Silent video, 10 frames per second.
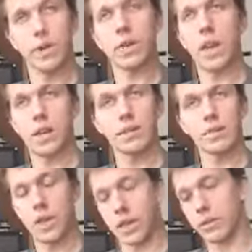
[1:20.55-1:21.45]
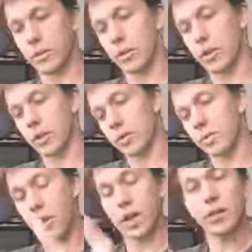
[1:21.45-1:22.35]
Yeah. So you're going to
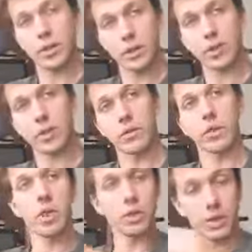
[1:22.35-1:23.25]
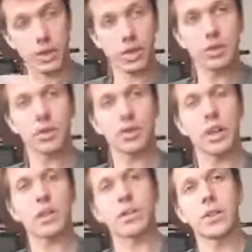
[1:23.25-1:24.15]
find a series of closely clustered
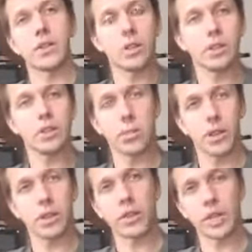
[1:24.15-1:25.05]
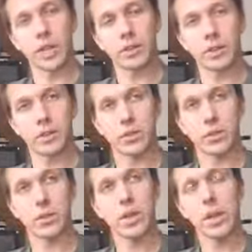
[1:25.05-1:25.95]
sites that you need to bring internet access
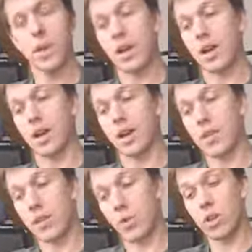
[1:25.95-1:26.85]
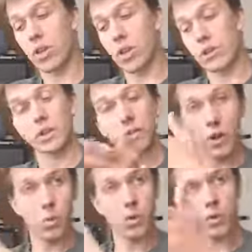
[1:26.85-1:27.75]
to. And they will all need to
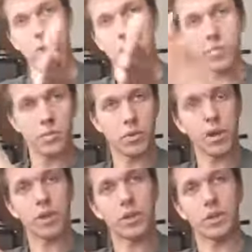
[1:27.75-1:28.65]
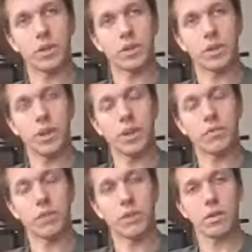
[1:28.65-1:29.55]
fall within the range of this
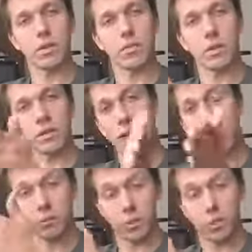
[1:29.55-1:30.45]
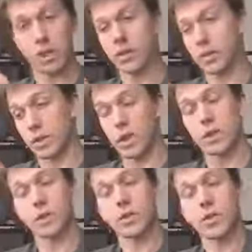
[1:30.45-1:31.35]
antenna, the azimuth range, this
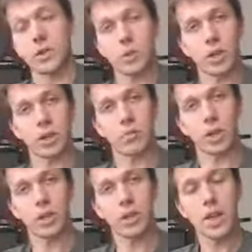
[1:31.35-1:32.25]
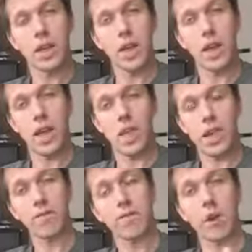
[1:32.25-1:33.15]
90 degrees I'm talking about. And
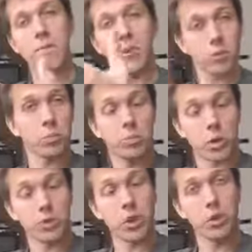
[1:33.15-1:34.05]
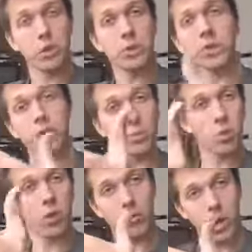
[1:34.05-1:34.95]
then from those nodes, you're going to
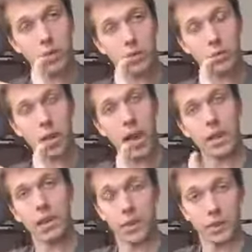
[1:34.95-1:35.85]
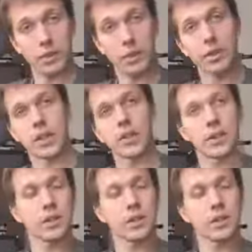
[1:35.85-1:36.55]
point radios back at this antenna.